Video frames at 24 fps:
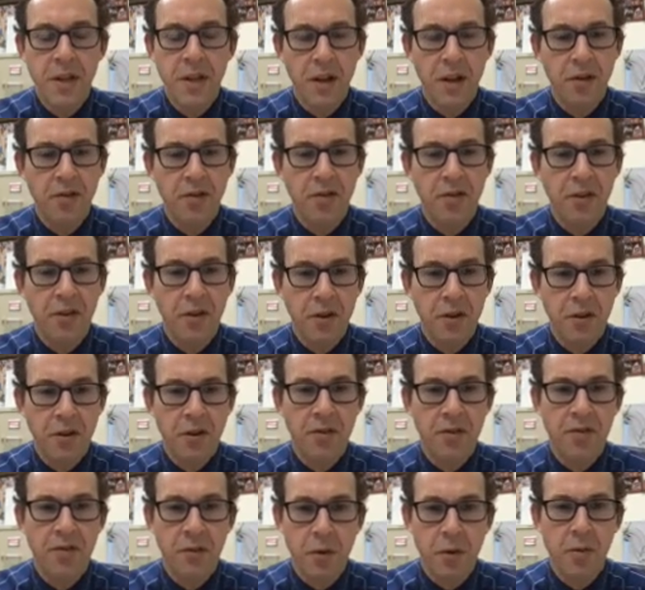skill for 3rd
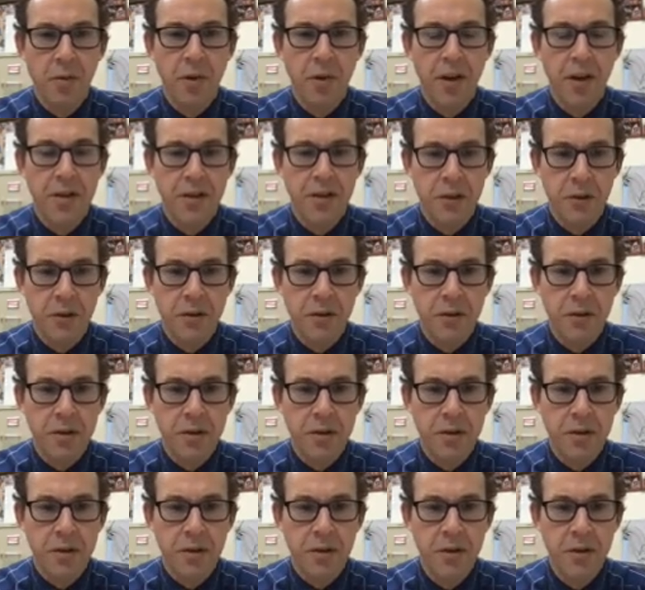and 4th grade students.